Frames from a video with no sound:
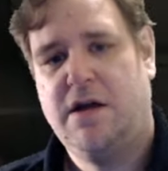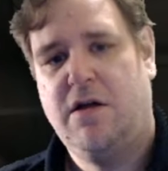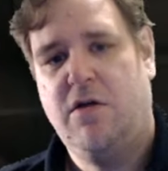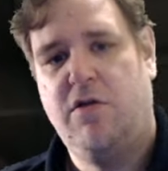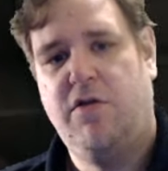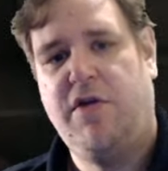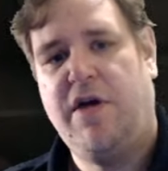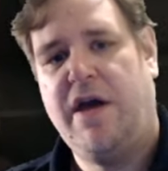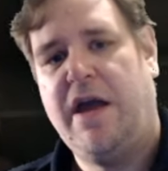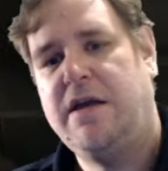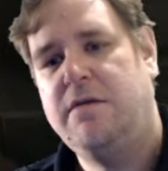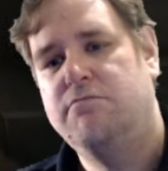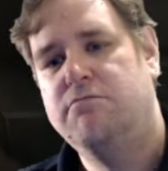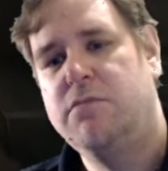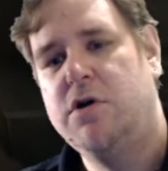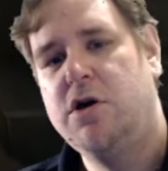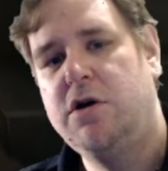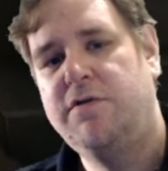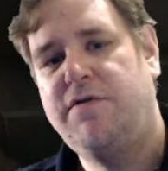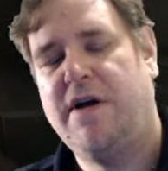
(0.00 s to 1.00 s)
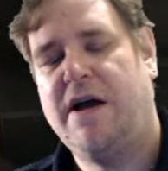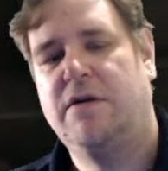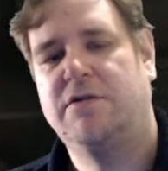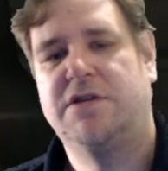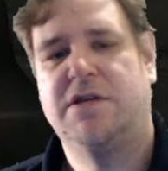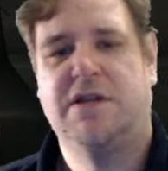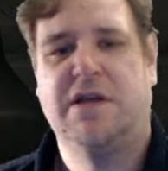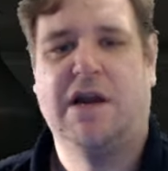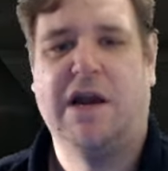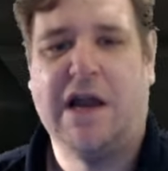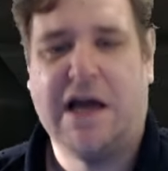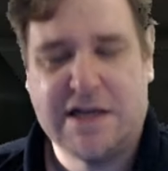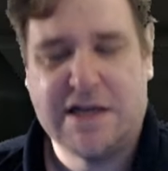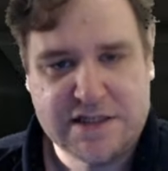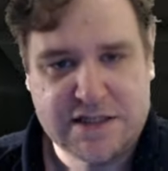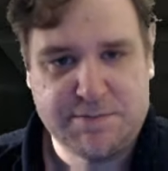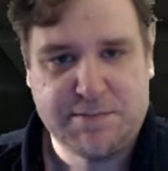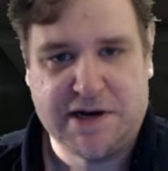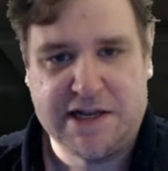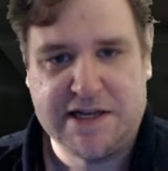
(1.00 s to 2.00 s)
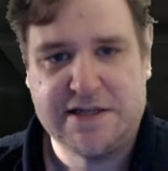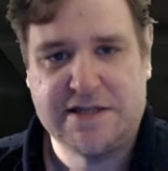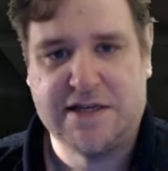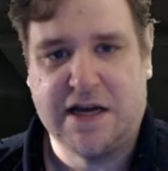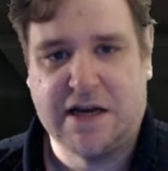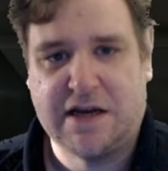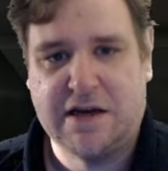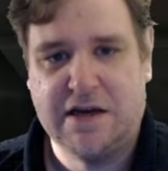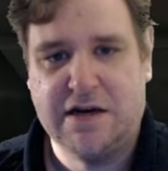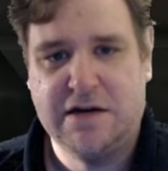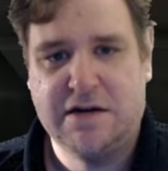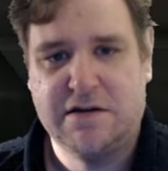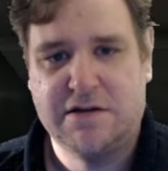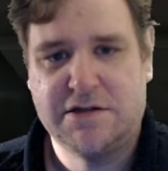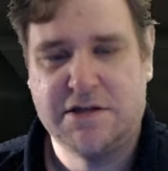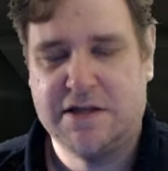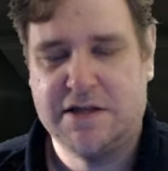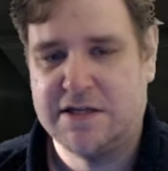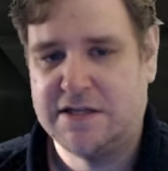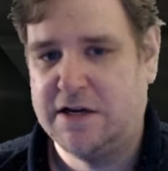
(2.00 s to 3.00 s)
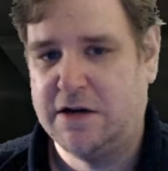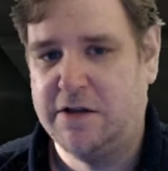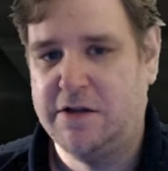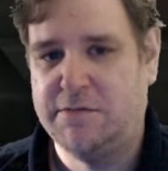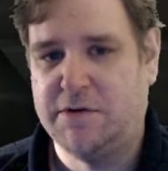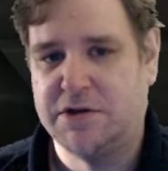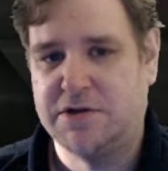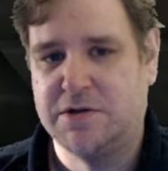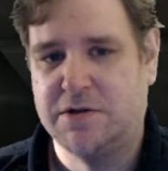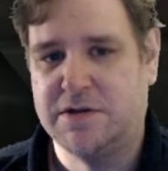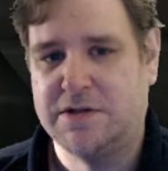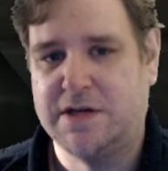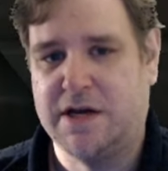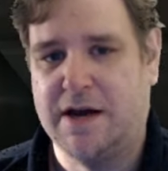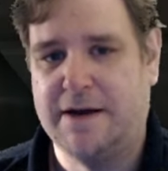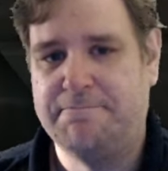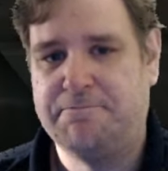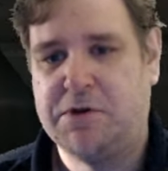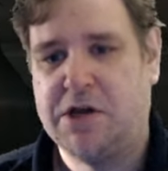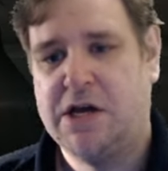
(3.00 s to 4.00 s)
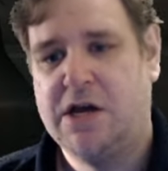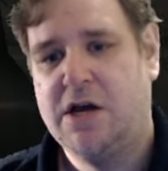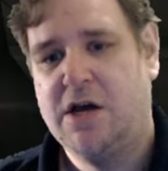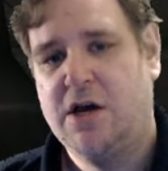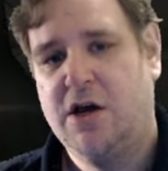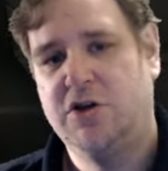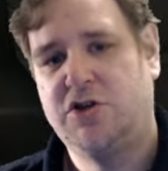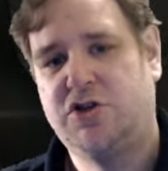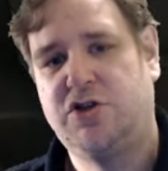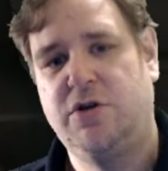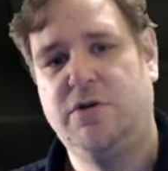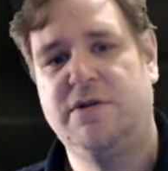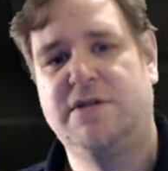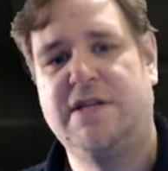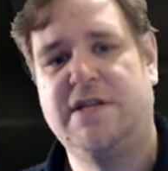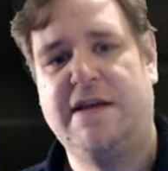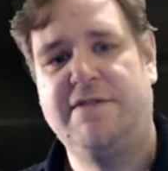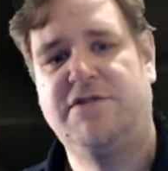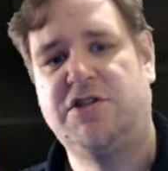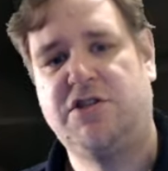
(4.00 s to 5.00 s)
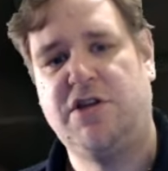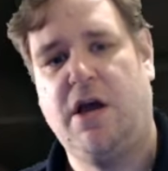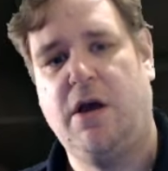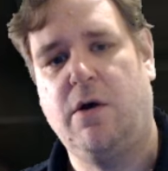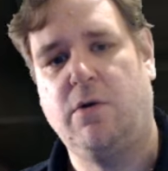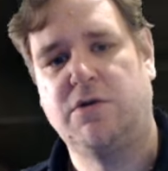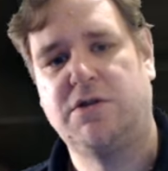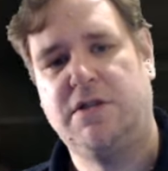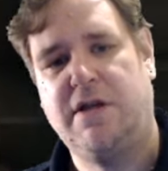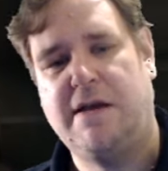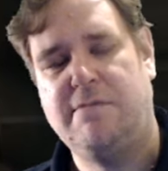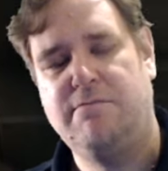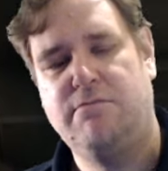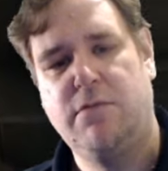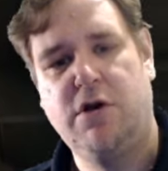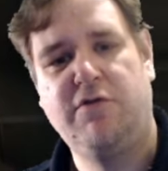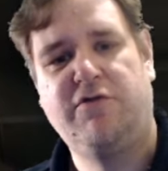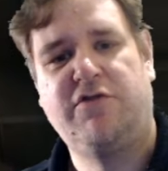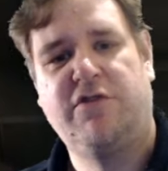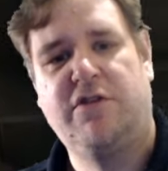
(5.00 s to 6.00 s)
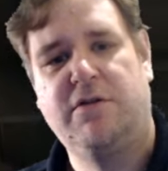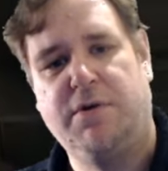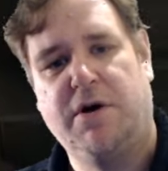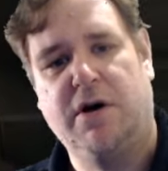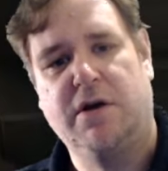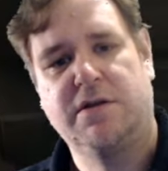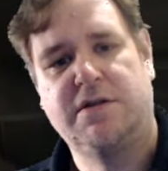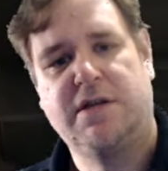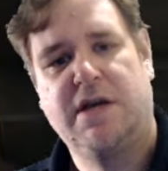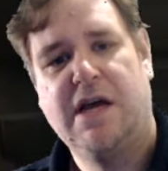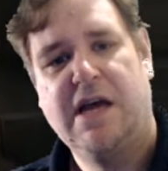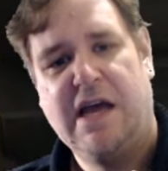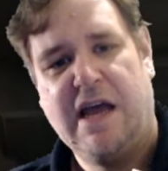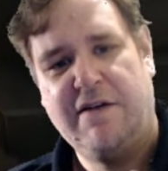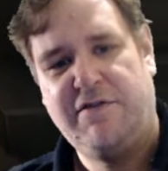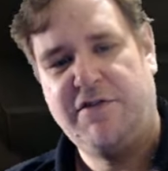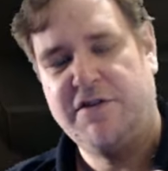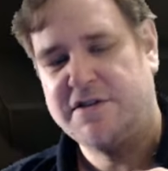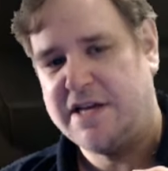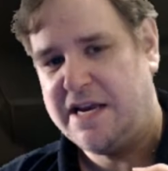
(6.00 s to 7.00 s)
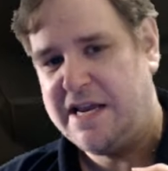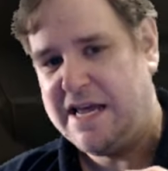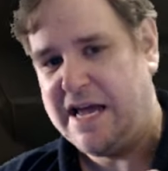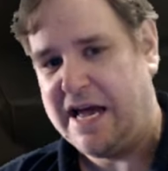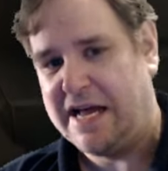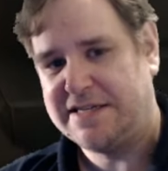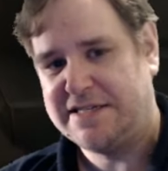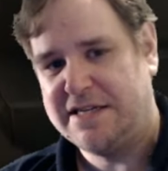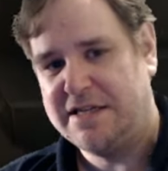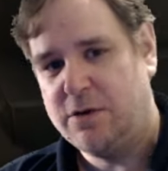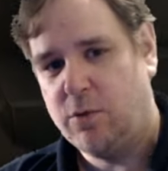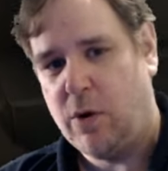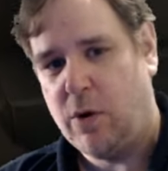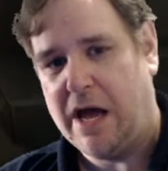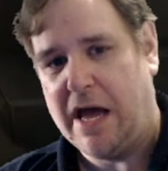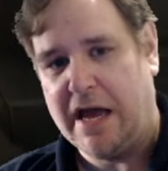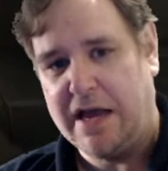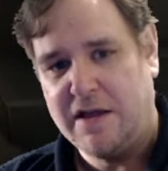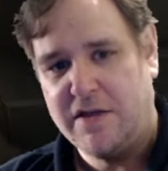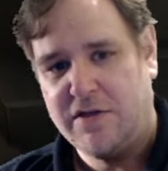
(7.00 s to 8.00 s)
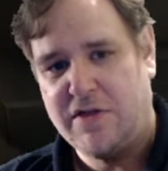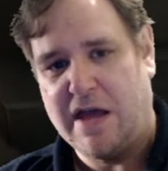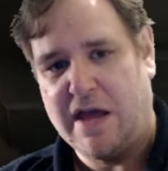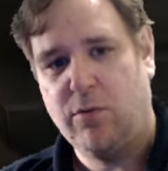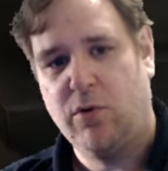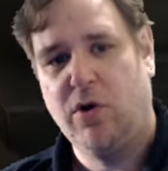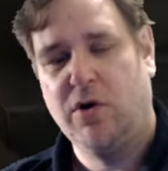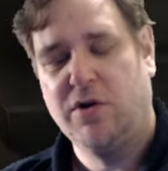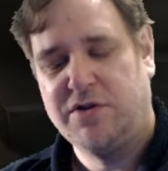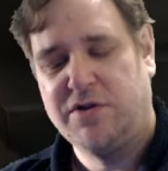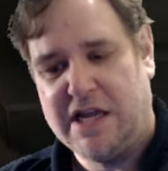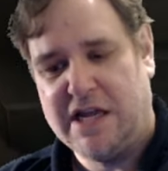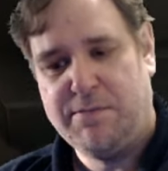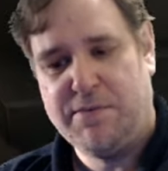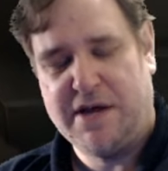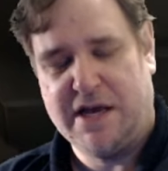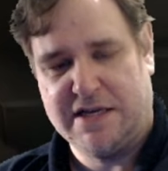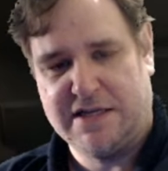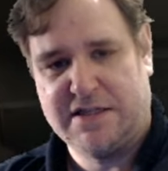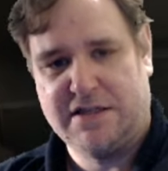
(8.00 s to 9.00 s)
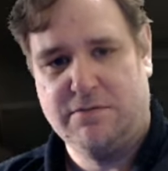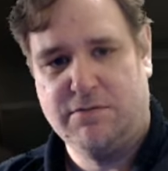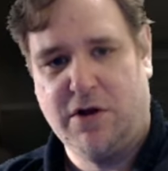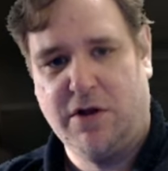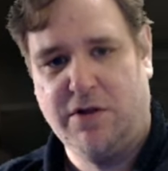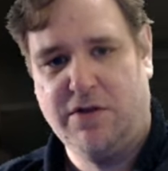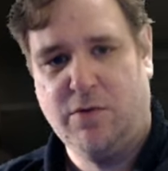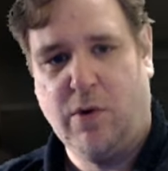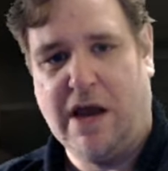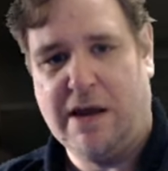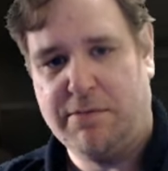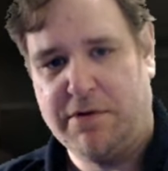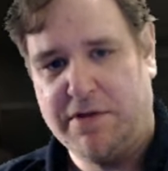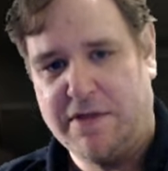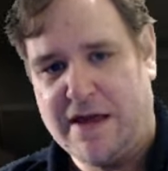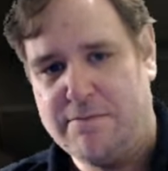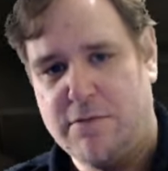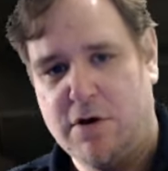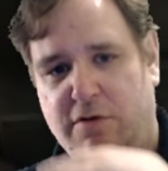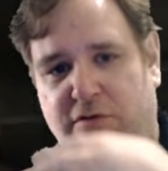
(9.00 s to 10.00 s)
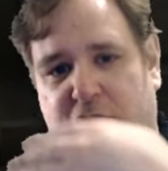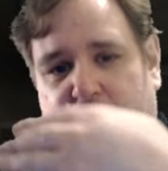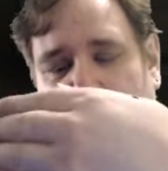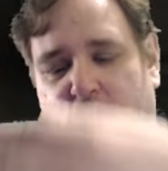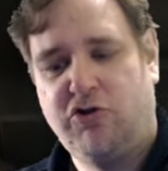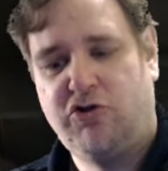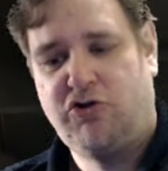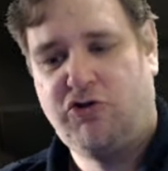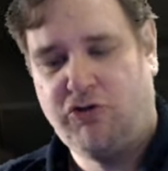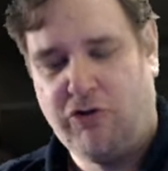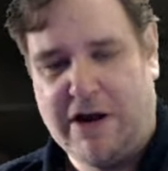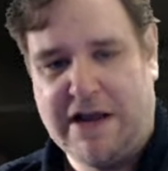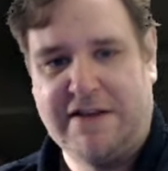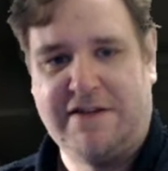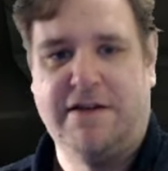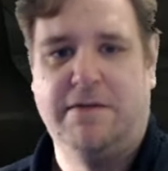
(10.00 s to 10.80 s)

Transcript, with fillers: they move out at the last split second, so they're still on the boss all the time. As soon as they've soaked, they move to the boss. If there's any ads in the way, they will DPS them on the way, but they move straight